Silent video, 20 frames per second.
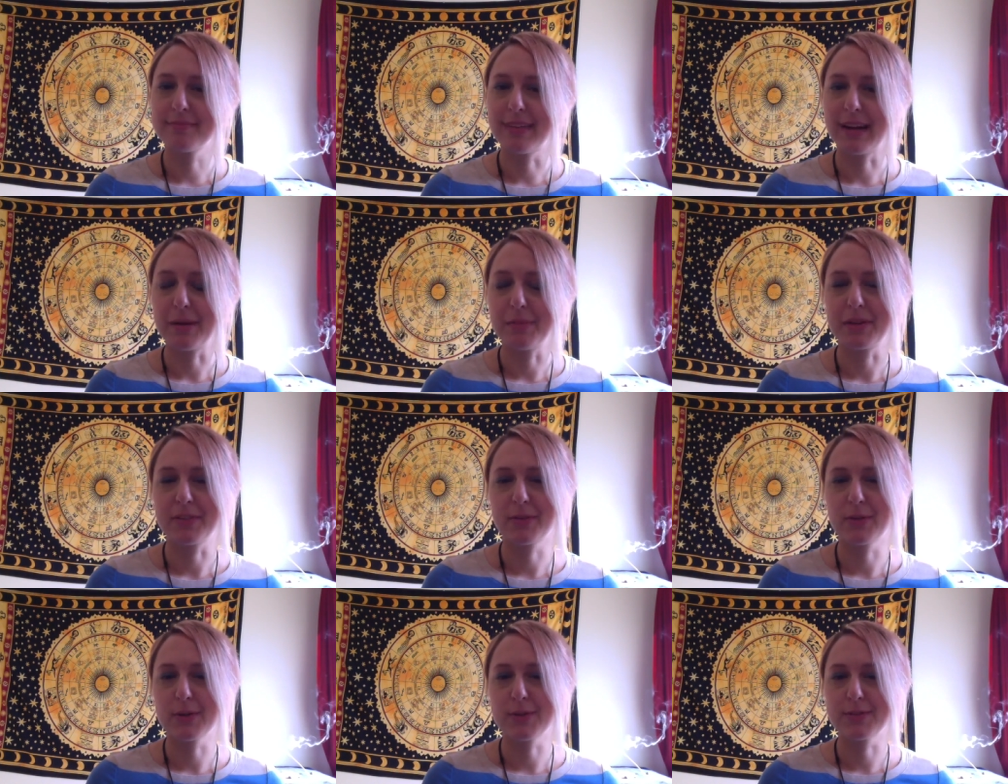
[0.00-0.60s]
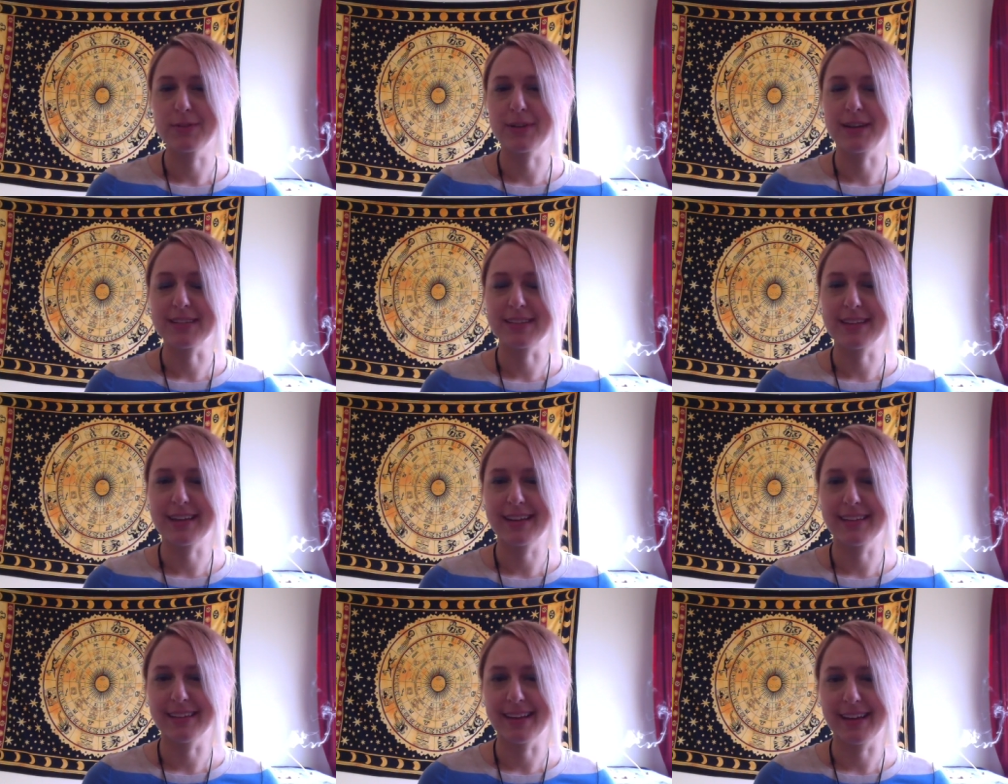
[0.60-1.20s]
I mean, of course, they're not
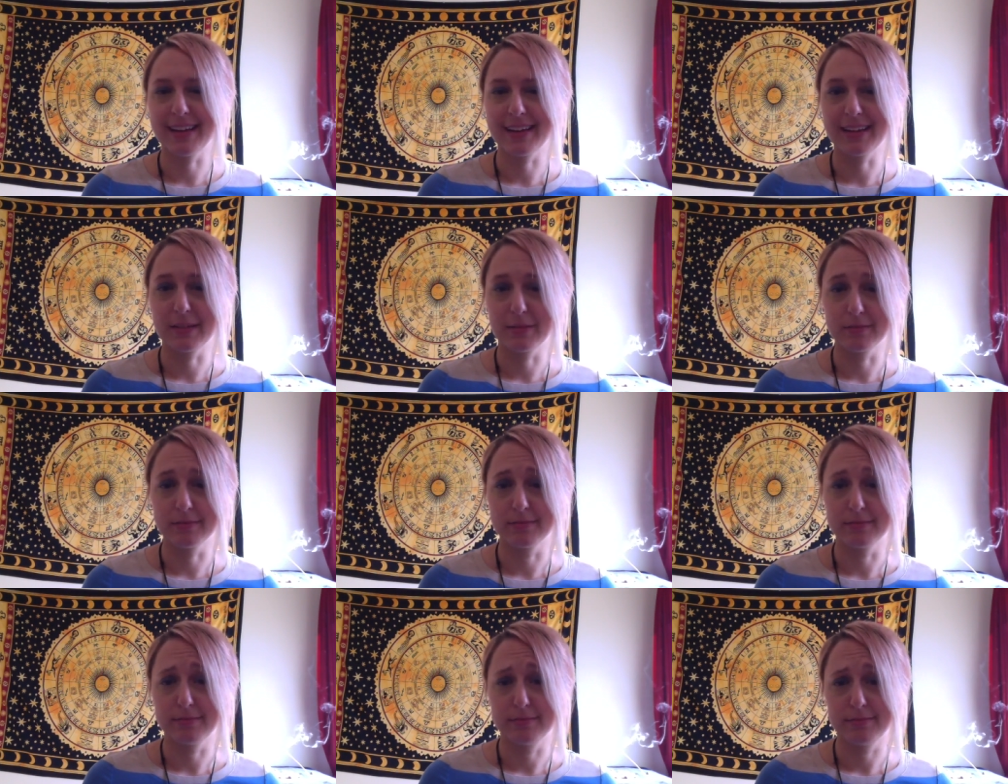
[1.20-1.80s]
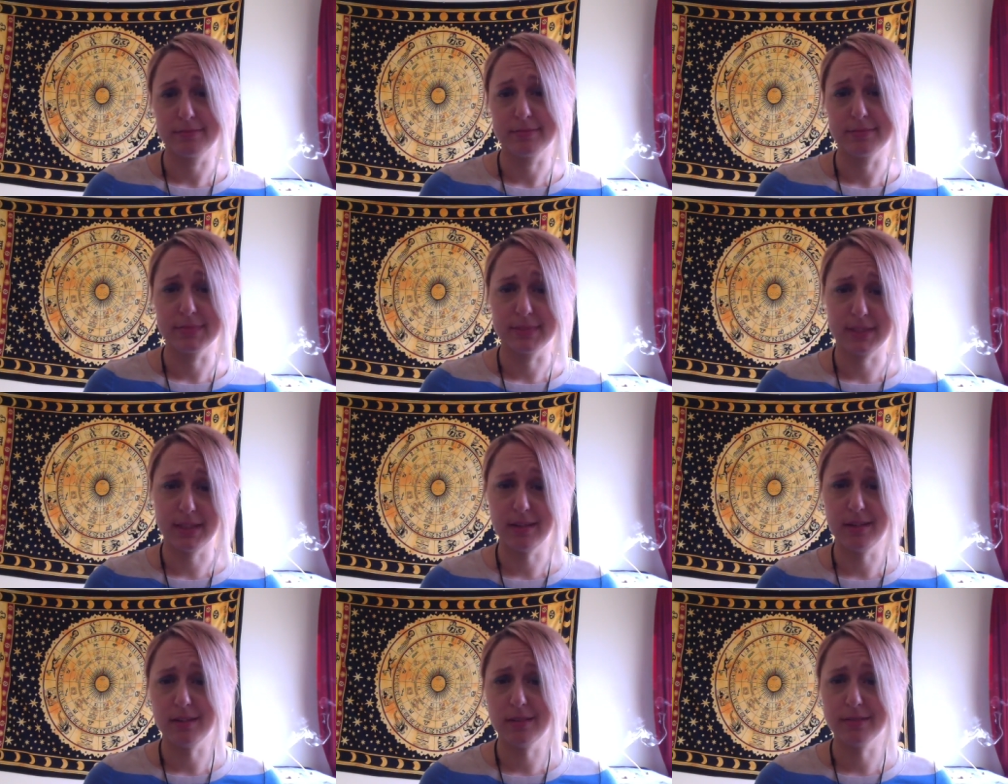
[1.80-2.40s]
saying, like,
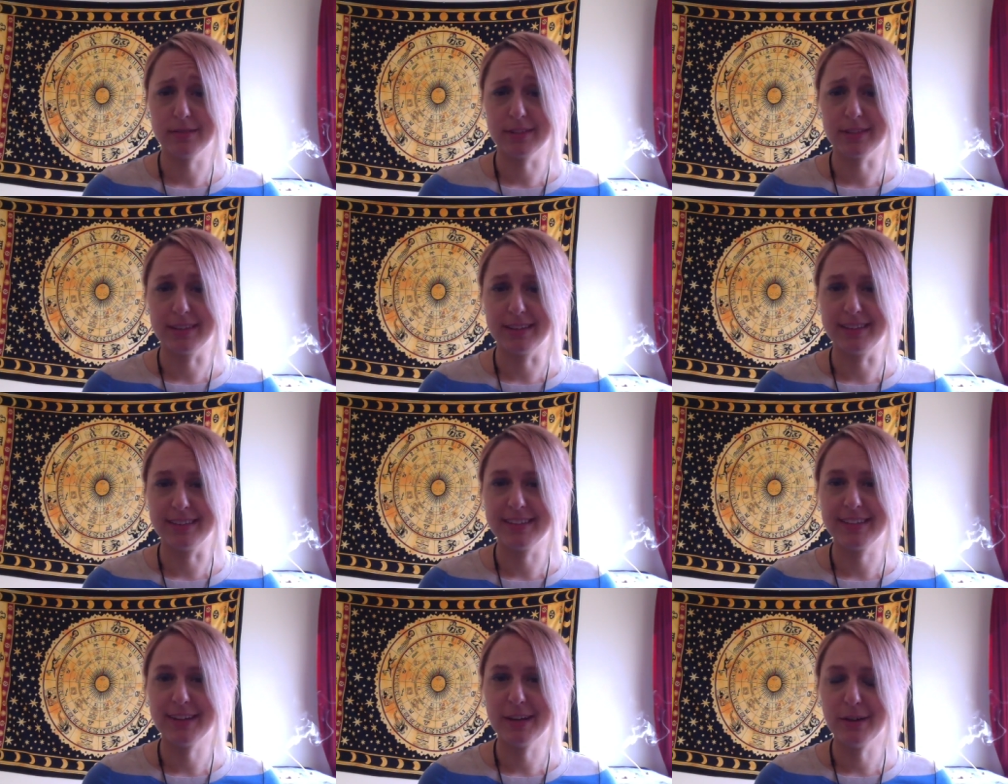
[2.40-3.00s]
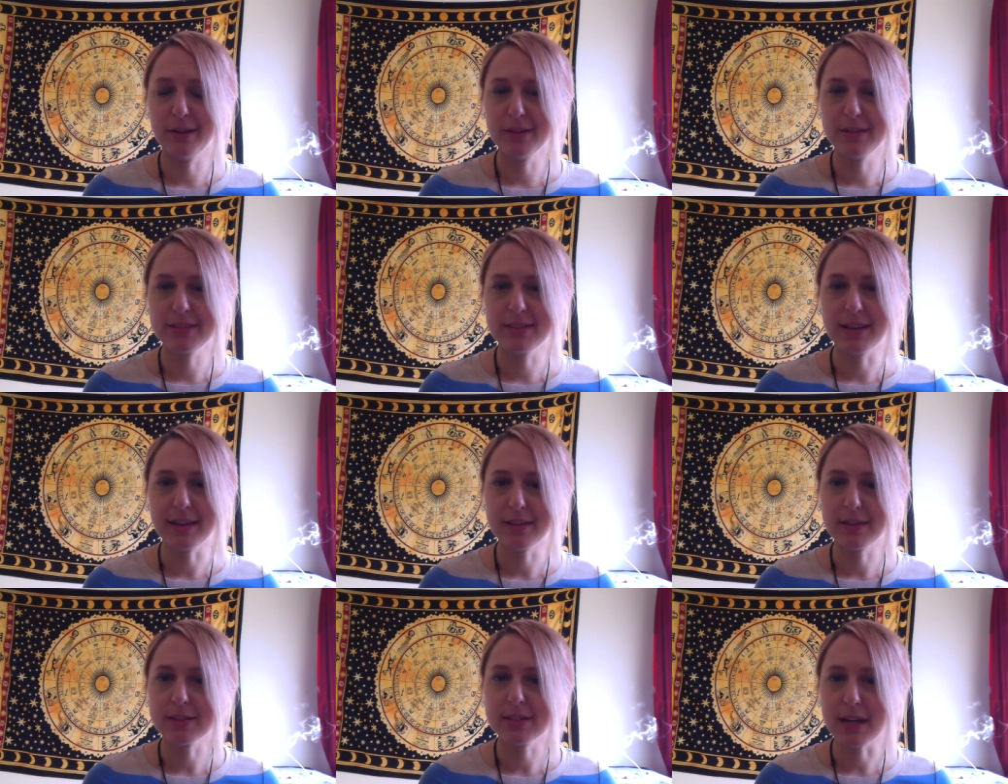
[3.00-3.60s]
get over it, you know,
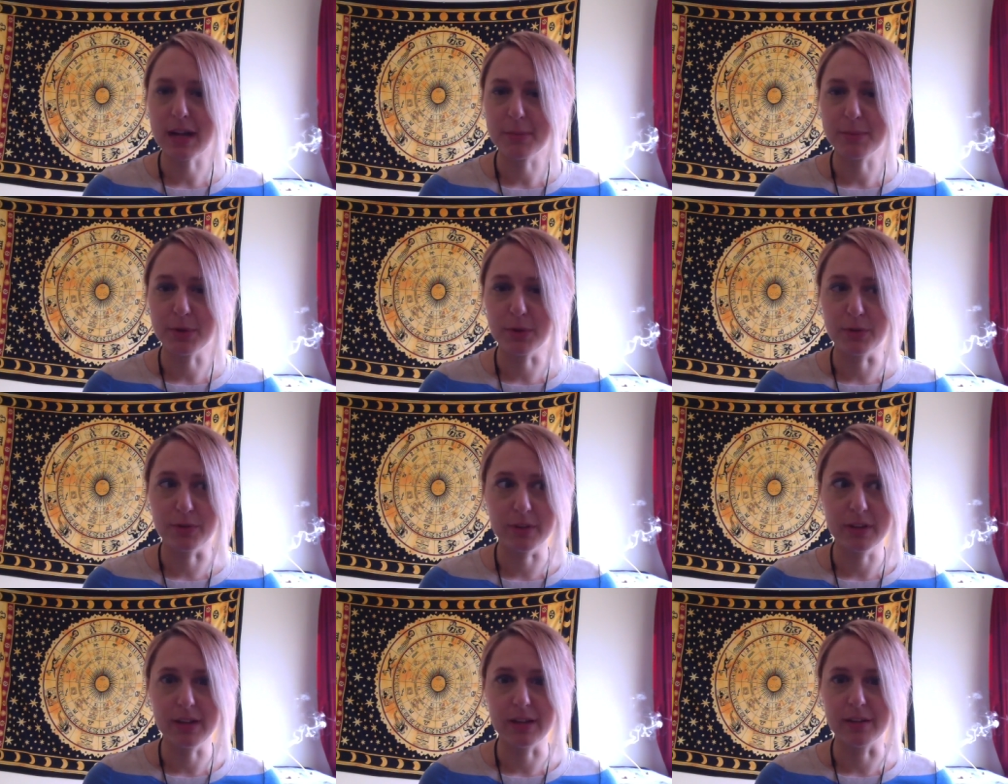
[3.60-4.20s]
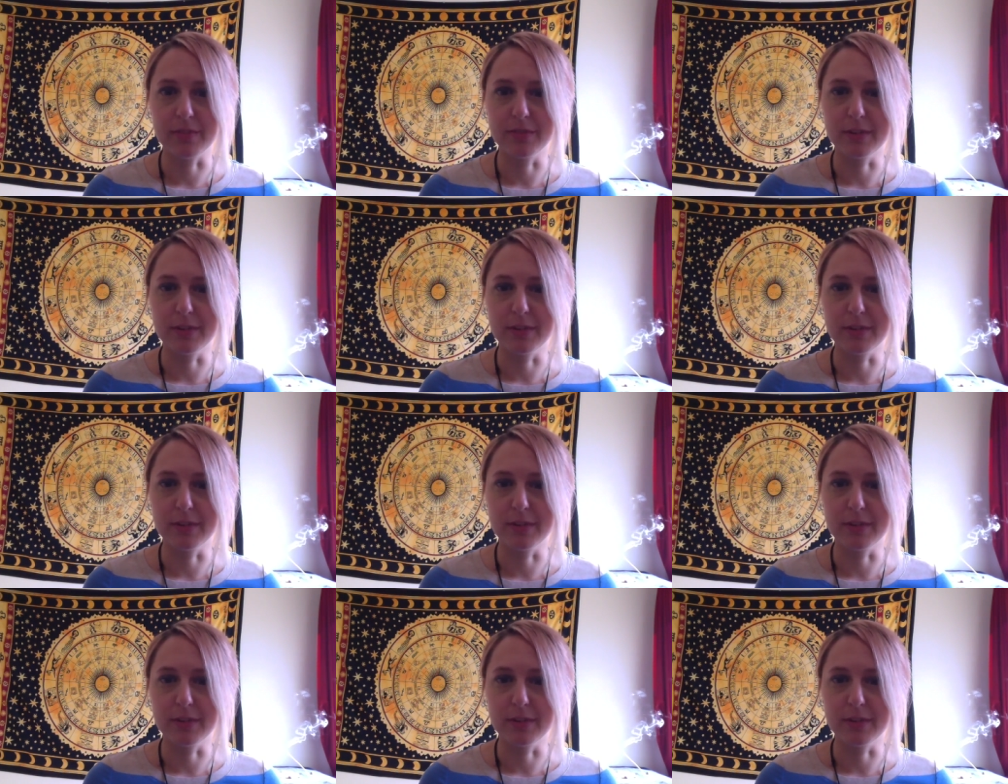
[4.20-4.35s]
take your time to grieve.